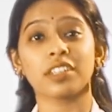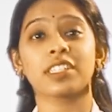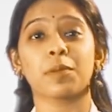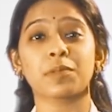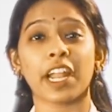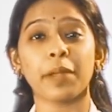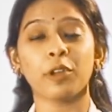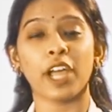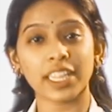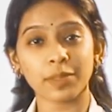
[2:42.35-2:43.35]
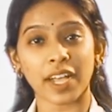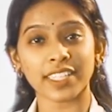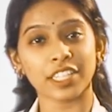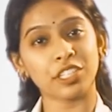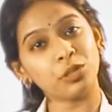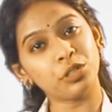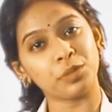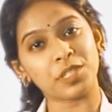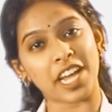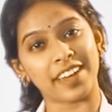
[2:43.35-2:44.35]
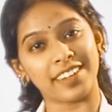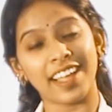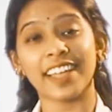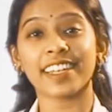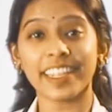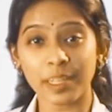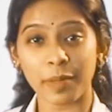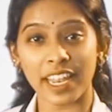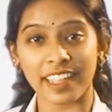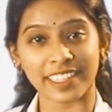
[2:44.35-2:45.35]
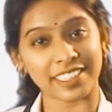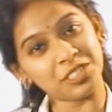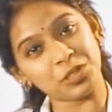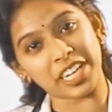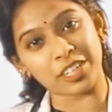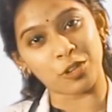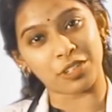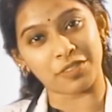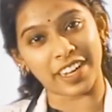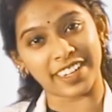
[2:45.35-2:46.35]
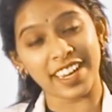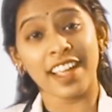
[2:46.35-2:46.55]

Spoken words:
subscribe to Health Basket YouTube channel and click the bell icon to get notified.